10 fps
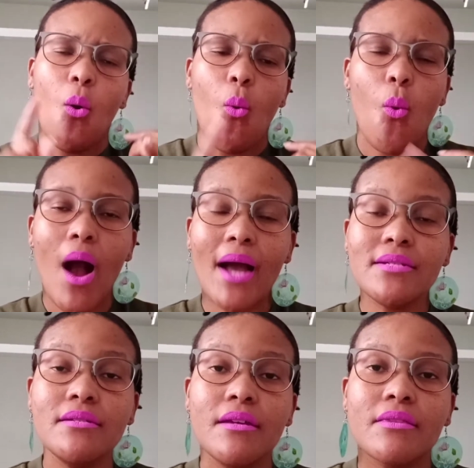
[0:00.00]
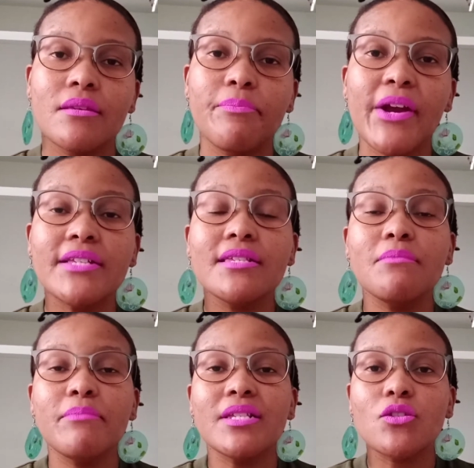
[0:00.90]
One, the
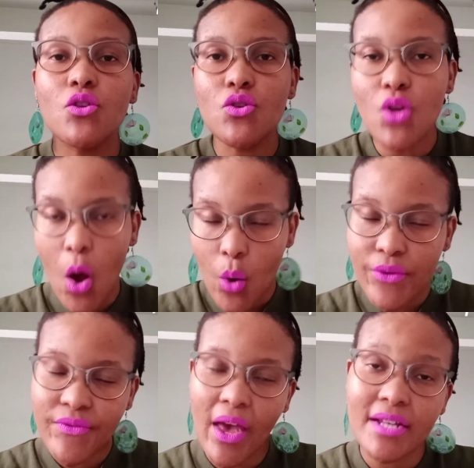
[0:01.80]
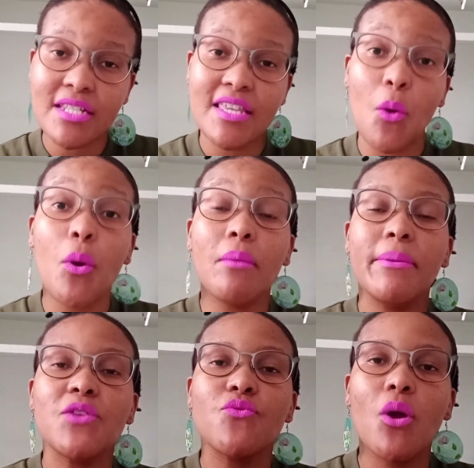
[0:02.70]
person must know that they will
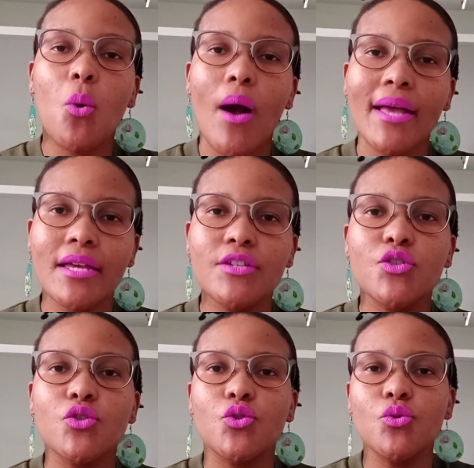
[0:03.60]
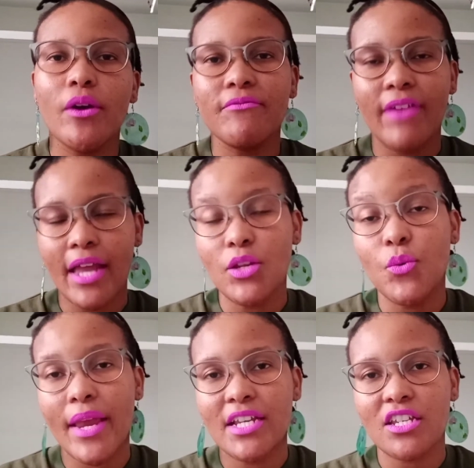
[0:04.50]
be required to do a
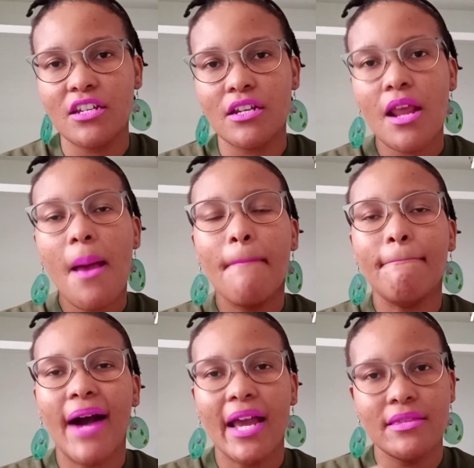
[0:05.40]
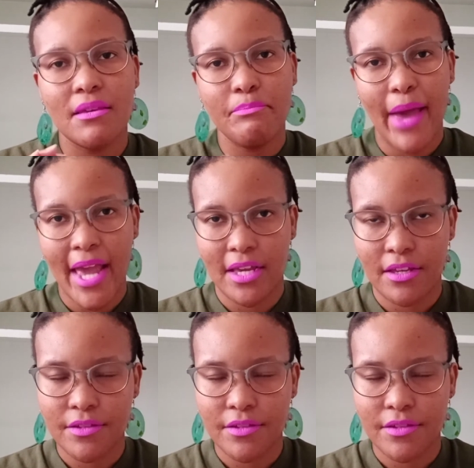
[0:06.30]
valuation by the bank.